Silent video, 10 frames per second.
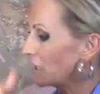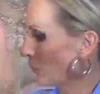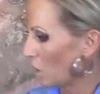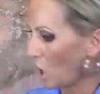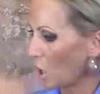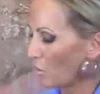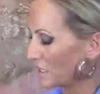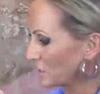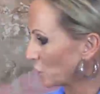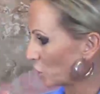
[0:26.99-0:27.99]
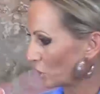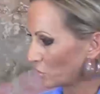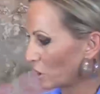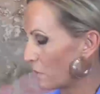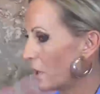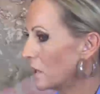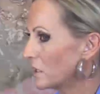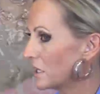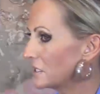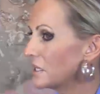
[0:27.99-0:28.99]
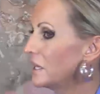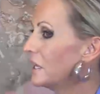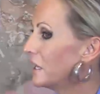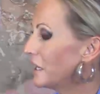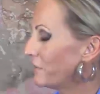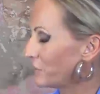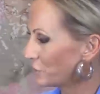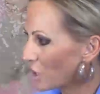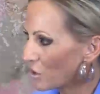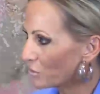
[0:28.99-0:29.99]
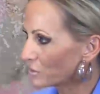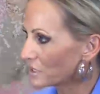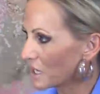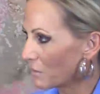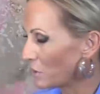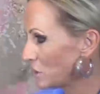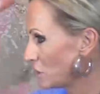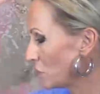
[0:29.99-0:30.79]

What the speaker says: it will always look good where you part it. If you don't, and we